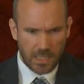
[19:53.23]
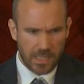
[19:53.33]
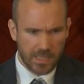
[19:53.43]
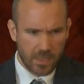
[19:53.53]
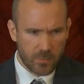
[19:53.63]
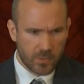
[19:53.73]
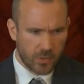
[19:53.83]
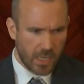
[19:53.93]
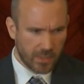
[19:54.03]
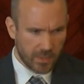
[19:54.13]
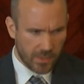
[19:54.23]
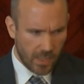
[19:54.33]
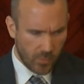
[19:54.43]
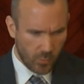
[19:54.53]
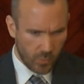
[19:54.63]
less abstract
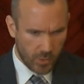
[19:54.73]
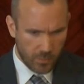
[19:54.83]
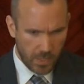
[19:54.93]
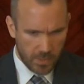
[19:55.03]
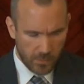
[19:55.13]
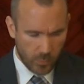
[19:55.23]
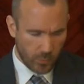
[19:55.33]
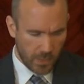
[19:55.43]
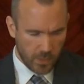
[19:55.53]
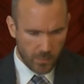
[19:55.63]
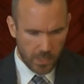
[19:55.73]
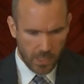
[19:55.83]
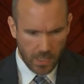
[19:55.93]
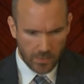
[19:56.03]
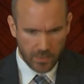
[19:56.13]
example would be the
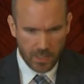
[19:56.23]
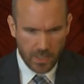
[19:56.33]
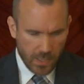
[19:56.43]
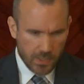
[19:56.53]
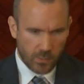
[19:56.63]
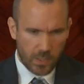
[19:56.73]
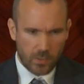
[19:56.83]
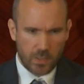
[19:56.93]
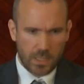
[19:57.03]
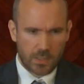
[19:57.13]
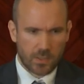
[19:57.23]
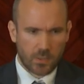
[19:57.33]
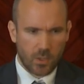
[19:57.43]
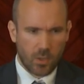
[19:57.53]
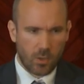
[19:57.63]
beehive. So we don't need to
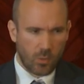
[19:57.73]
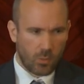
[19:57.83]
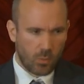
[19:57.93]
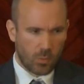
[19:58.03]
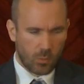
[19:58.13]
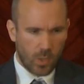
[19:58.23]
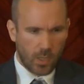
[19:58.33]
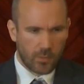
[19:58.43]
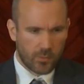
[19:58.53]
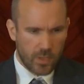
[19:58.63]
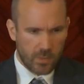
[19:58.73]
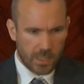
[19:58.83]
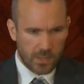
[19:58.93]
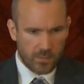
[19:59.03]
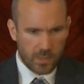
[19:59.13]
know what
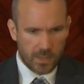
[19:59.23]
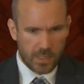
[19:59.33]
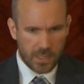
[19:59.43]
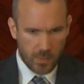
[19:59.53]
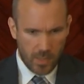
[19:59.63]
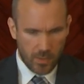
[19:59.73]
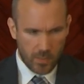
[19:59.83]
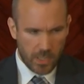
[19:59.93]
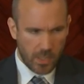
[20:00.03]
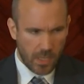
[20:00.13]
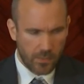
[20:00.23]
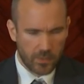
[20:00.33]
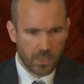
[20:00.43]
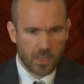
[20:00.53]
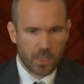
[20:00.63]
Freemasonry says about the beehive
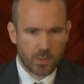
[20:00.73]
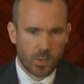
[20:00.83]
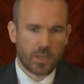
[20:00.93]
to